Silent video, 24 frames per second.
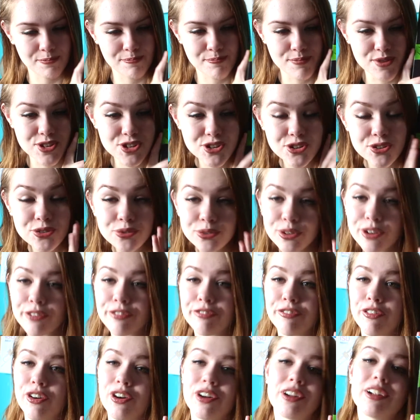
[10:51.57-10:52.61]

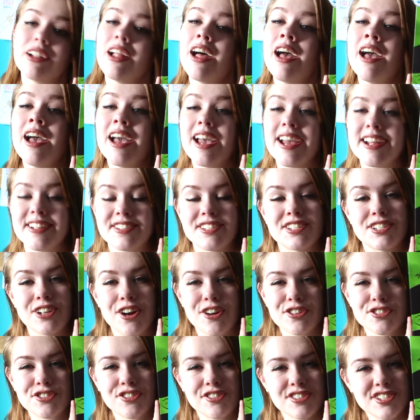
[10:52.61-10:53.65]
beautiful. It
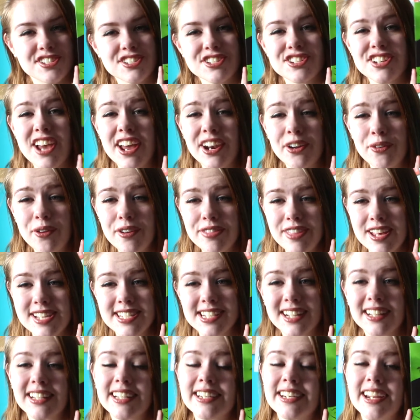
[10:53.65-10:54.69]
stars Kristen Chenoweth as
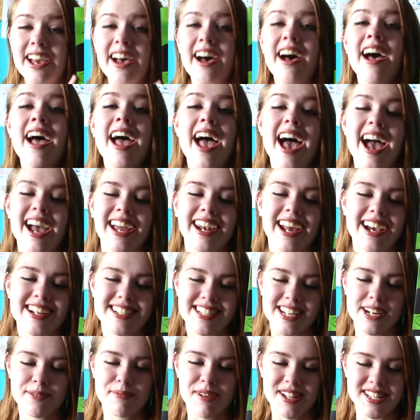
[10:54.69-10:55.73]
Glinda and
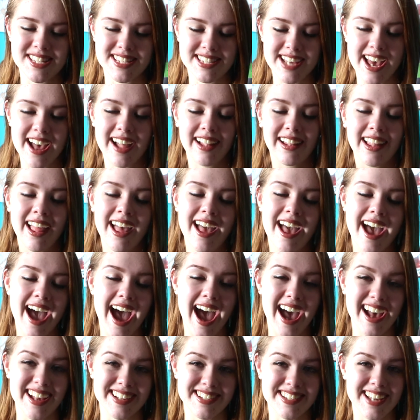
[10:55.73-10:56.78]
Idina Menzel
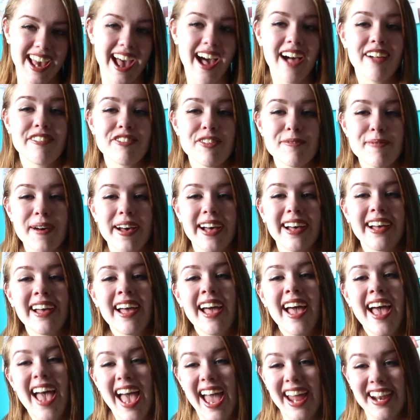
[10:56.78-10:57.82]
as Elphaba,
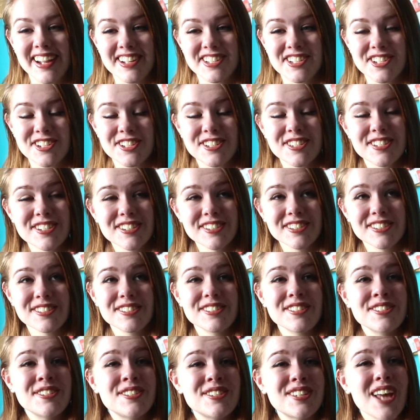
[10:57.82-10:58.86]
and it's just
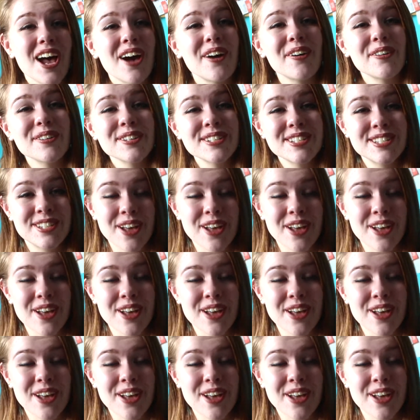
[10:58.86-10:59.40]
so